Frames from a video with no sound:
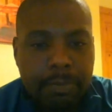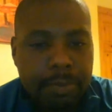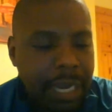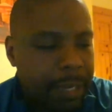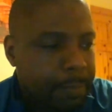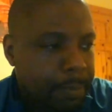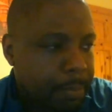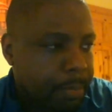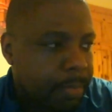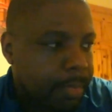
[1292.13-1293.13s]
But
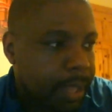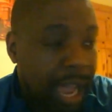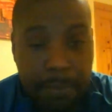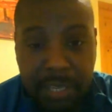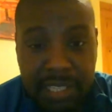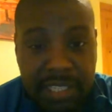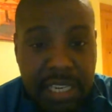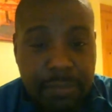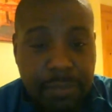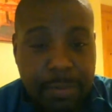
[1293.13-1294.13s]
I'm
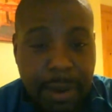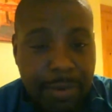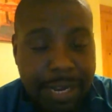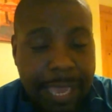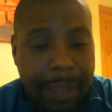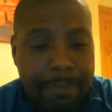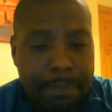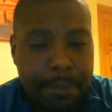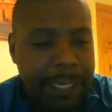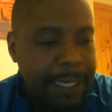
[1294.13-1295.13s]
concerned for him. I really
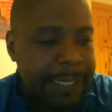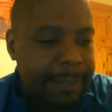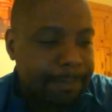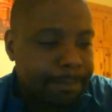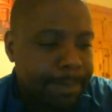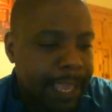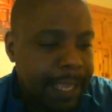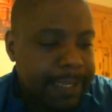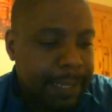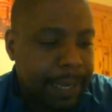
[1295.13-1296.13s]
am. Because
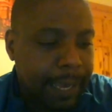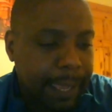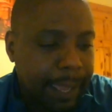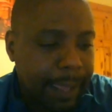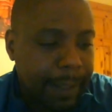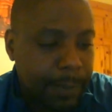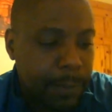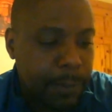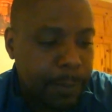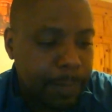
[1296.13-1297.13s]
here's a guy here who,